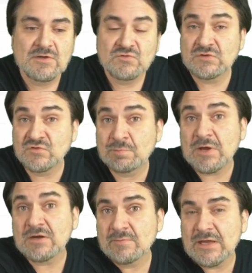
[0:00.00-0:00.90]
say,
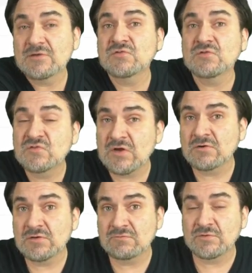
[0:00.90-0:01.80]
Spider Man is in
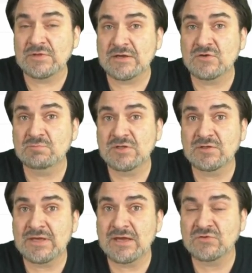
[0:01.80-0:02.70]
Daredevil. That could be
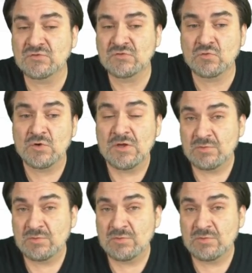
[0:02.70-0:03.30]
the case too.